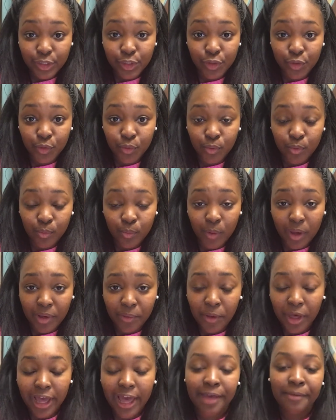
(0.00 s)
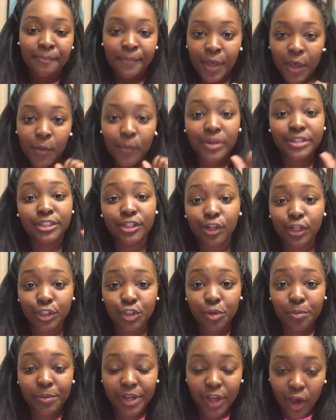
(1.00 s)
at all. Well, okay. Well, I don't like
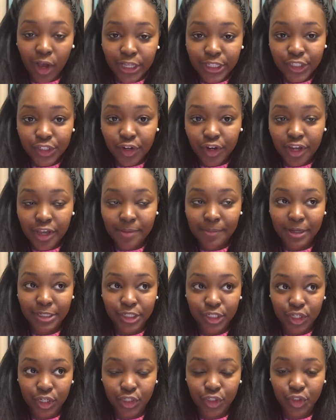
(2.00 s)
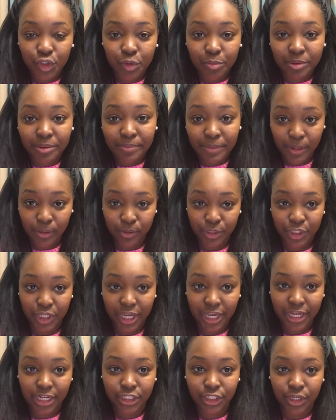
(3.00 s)
strawberry ice cream. I don't like strawberry
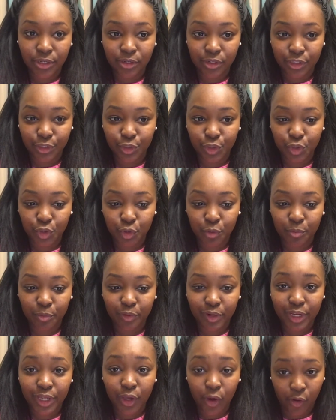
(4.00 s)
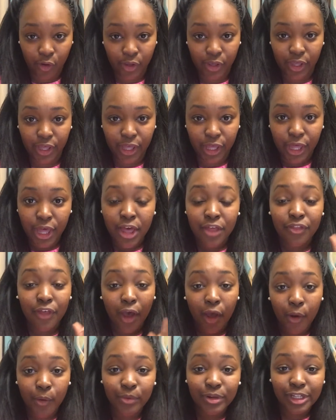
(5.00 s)
milkshake. I don't like strawberry yogurt.
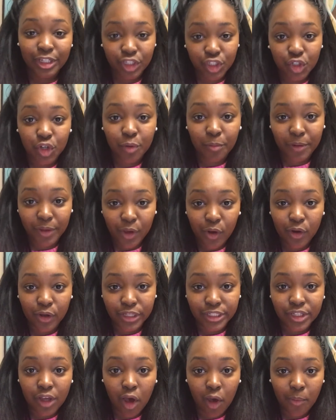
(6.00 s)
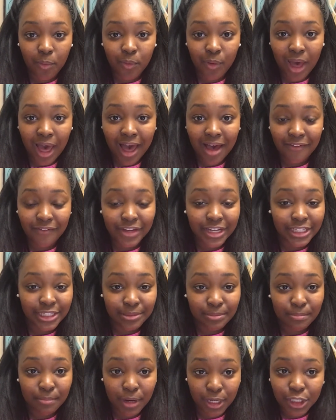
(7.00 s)
The only strawberry yogurts I will have
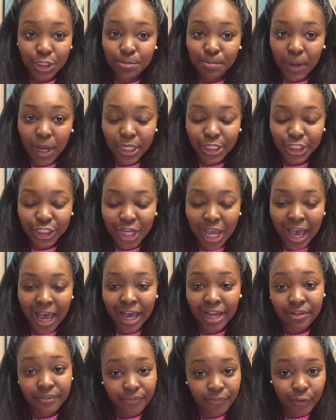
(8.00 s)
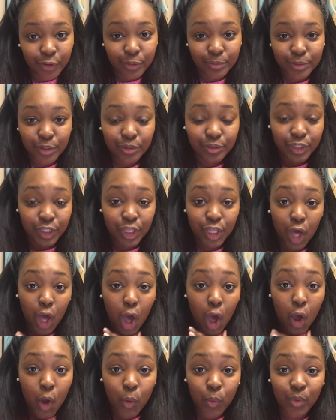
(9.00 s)
is Munch Bunch and Frubes. Those are the
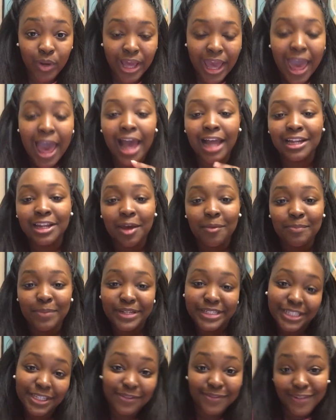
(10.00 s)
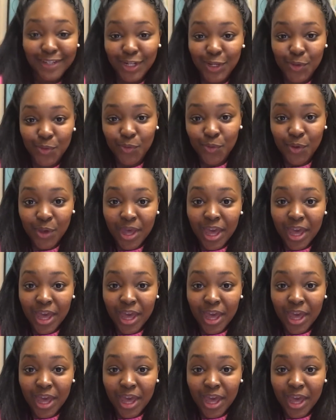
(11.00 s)
only, and Petit Filou.